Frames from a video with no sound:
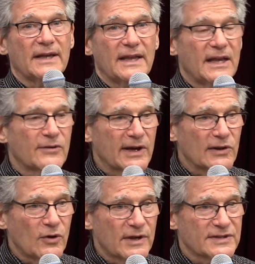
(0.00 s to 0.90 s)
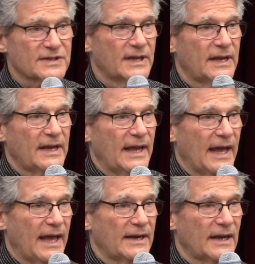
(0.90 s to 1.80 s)
hearing loss
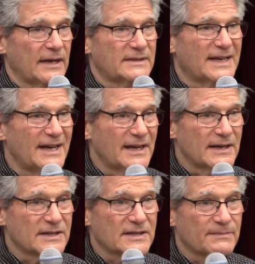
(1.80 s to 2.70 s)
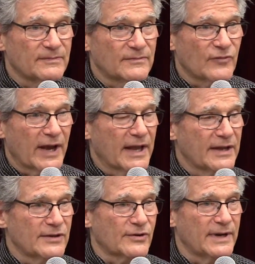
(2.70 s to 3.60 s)
and tinnitus, ringing
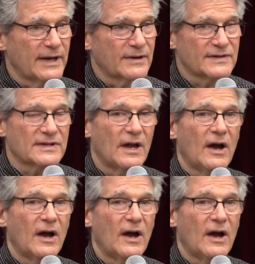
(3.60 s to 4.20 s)
in your ears,